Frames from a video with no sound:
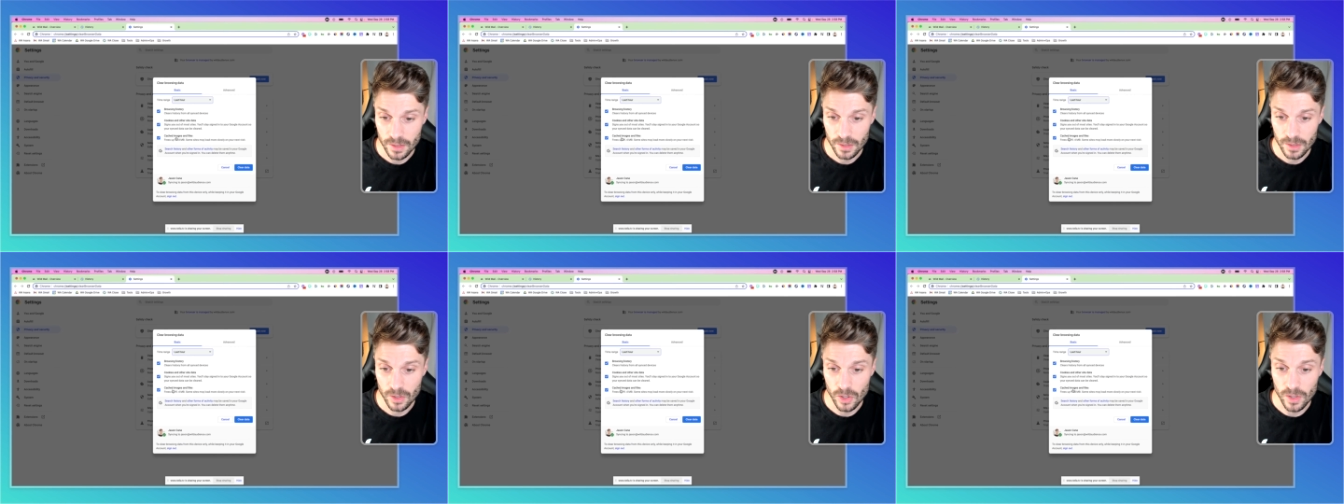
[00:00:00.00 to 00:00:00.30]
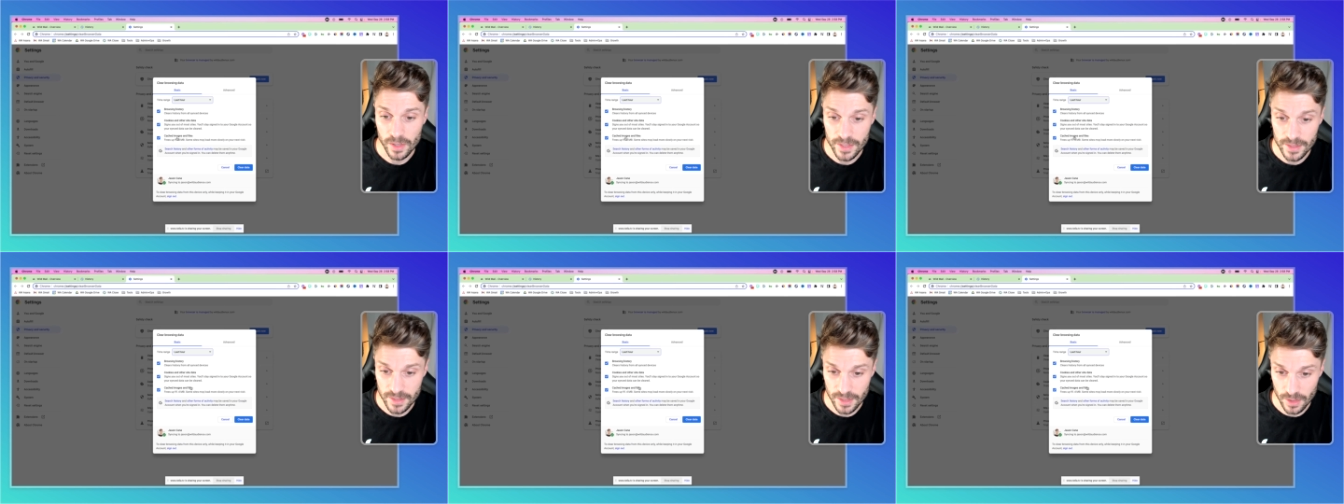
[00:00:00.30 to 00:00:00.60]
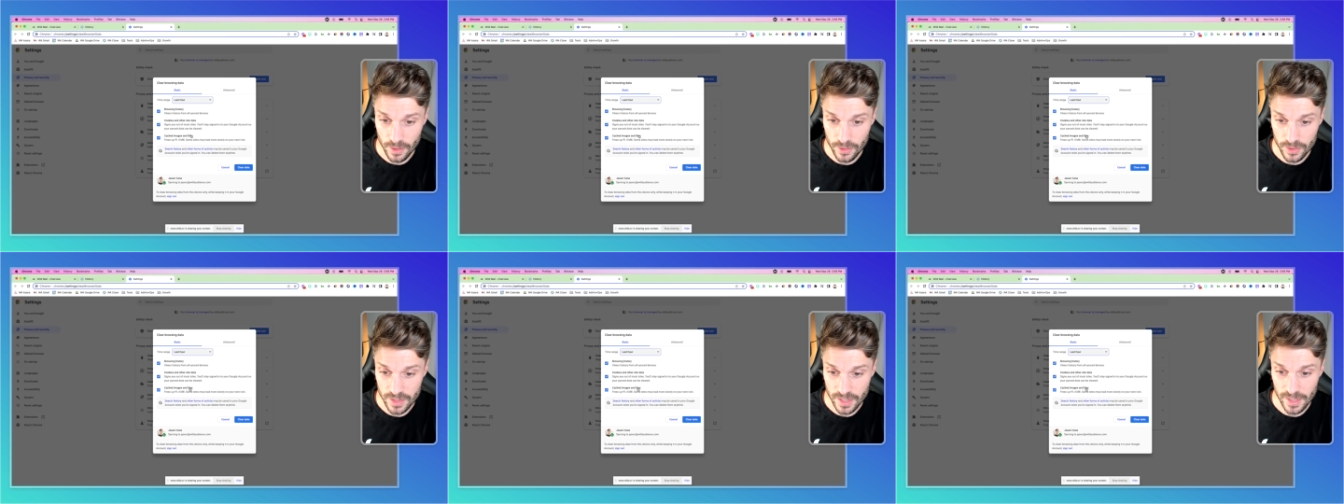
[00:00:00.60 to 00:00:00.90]
cookies and
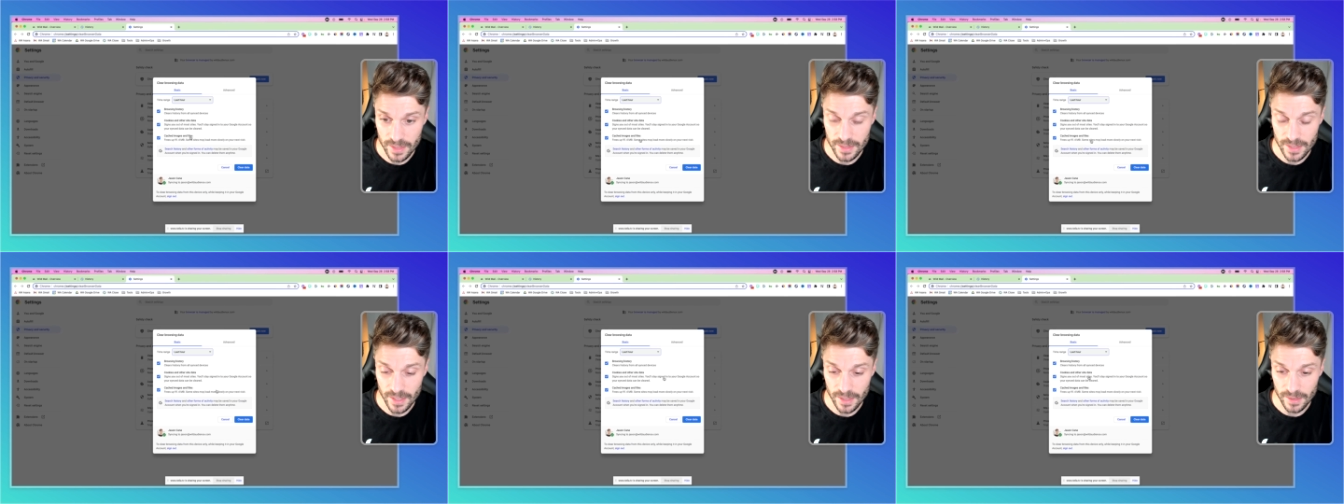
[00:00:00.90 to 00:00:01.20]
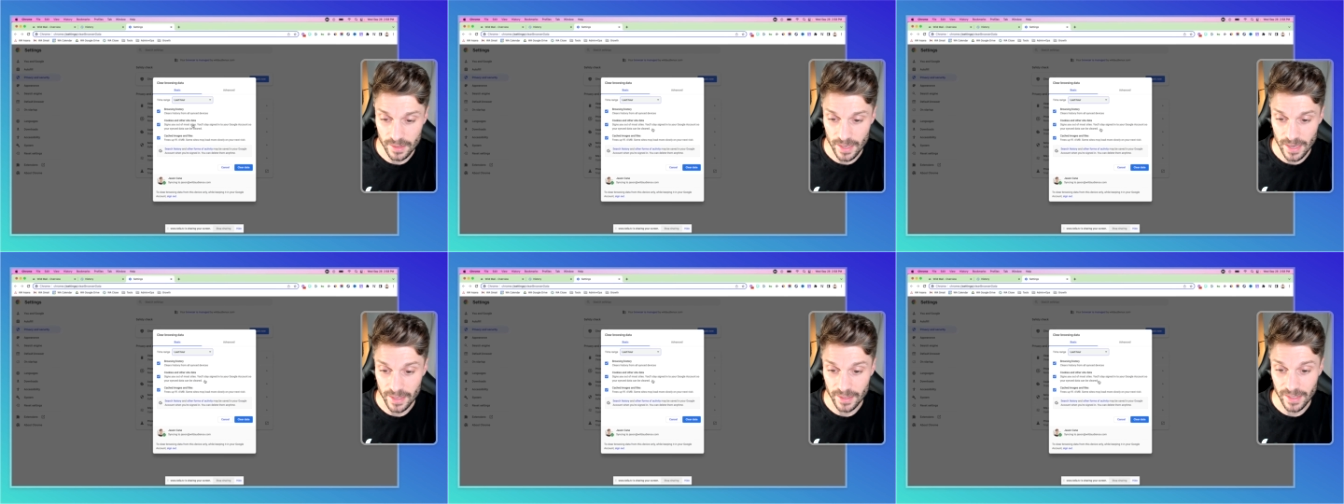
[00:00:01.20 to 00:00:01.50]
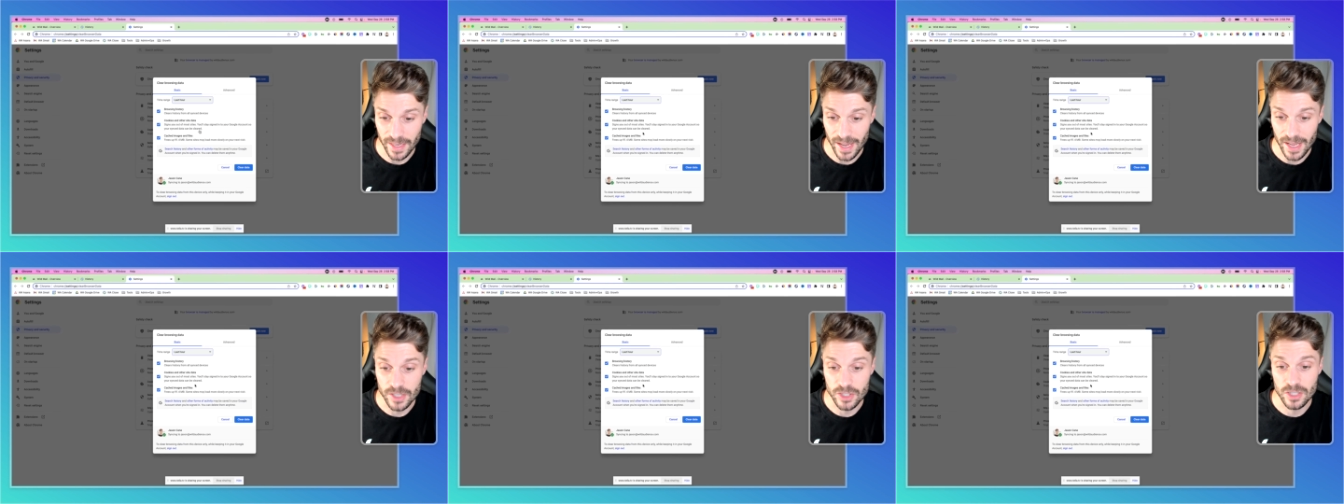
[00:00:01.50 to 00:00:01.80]
other site data, and
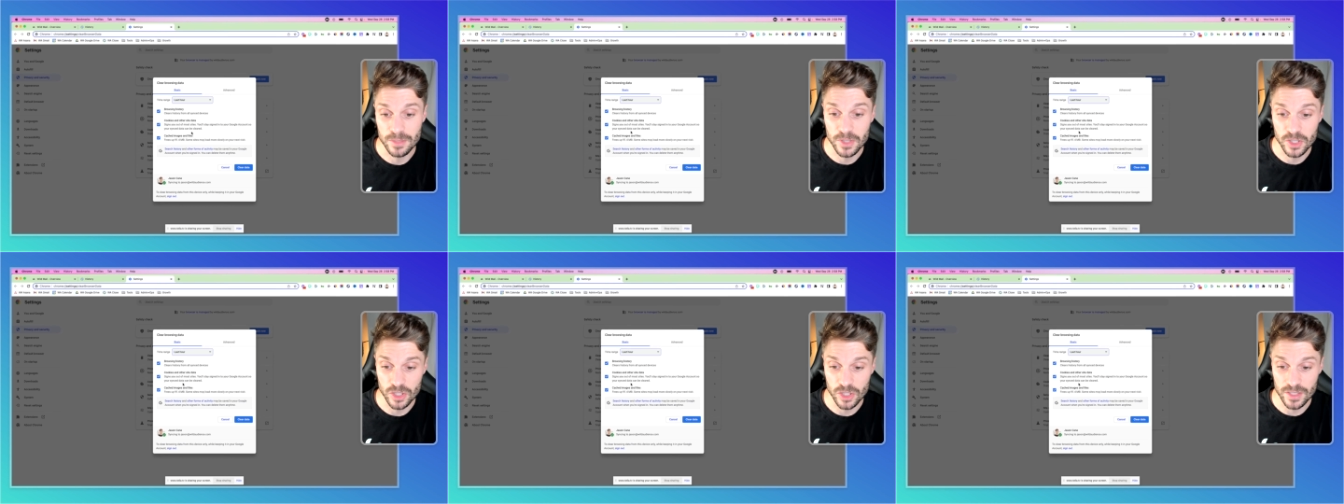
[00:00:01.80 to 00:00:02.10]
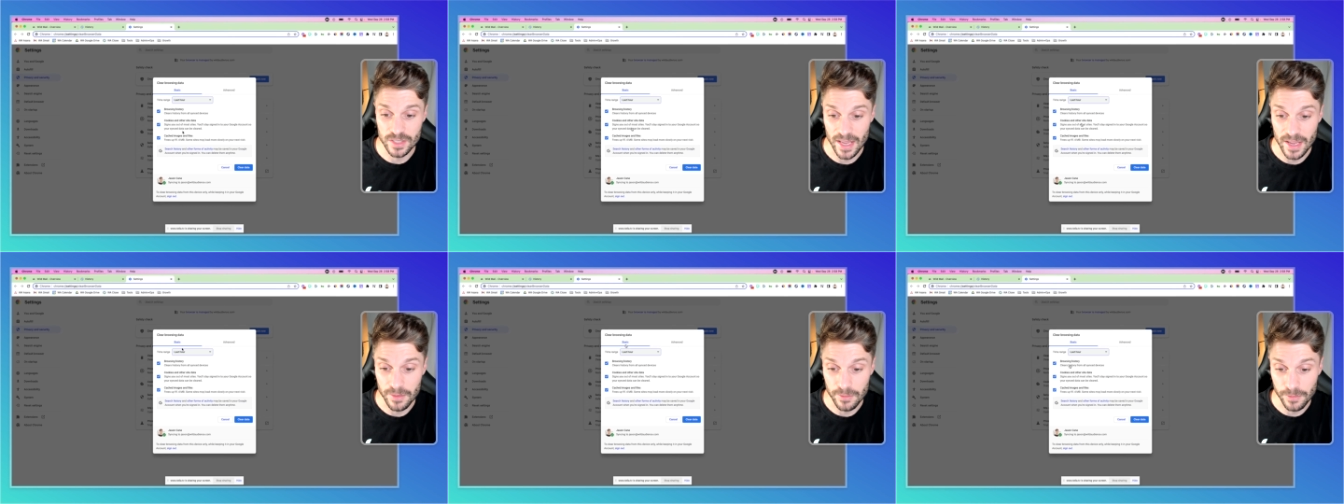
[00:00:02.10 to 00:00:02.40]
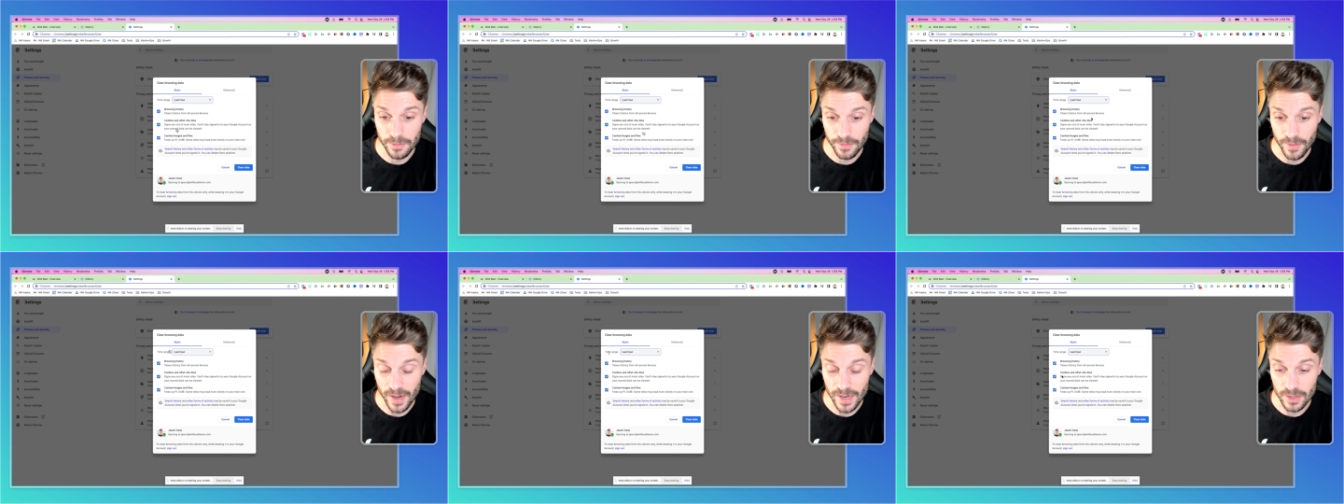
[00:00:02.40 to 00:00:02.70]
cached images and
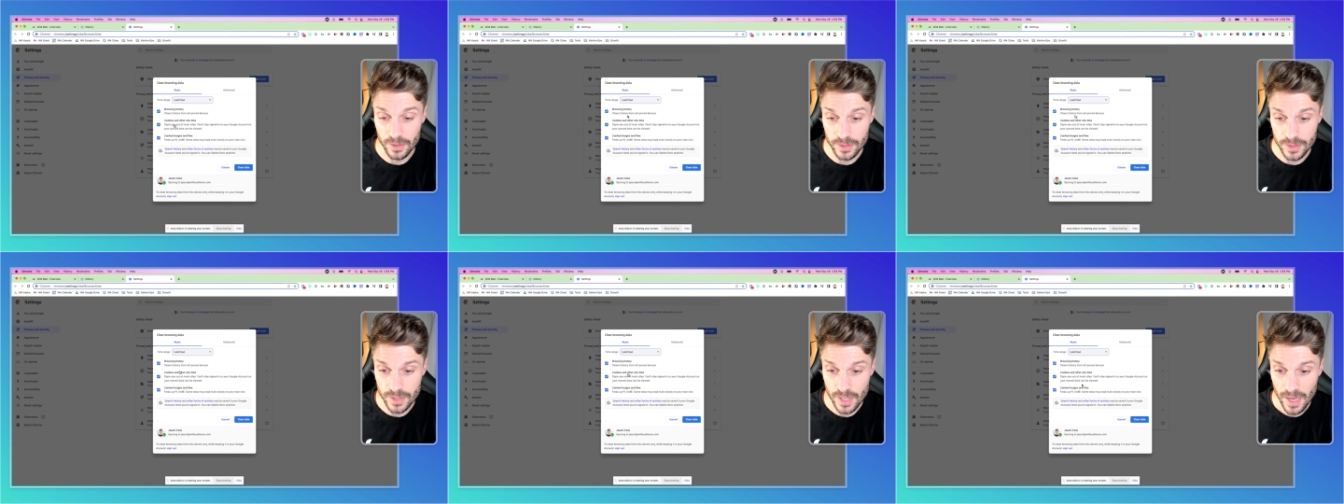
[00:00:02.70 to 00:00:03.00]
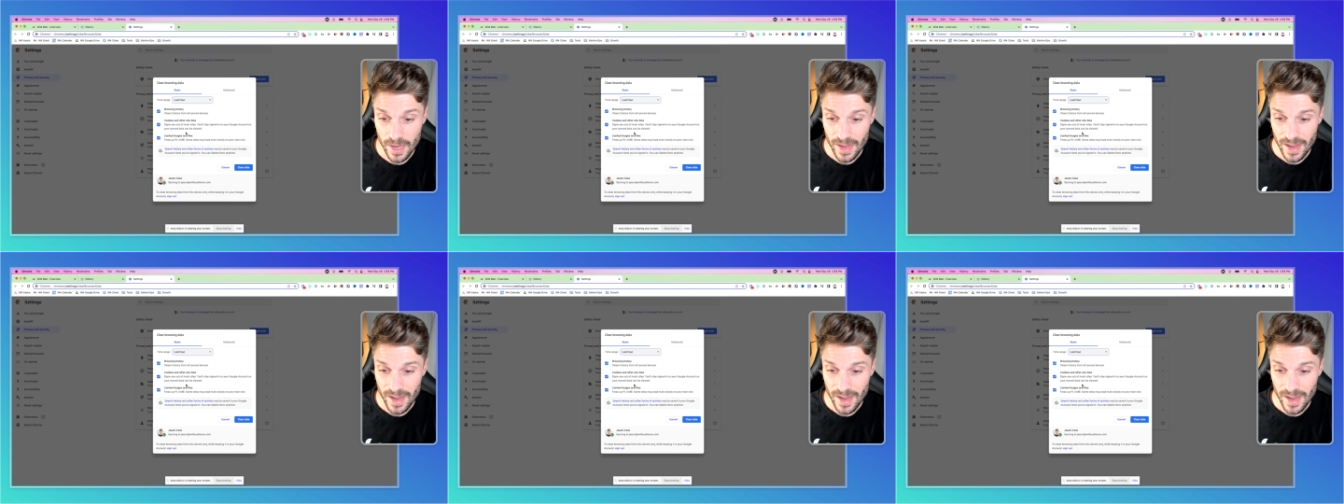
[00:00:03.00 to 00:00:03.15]
files.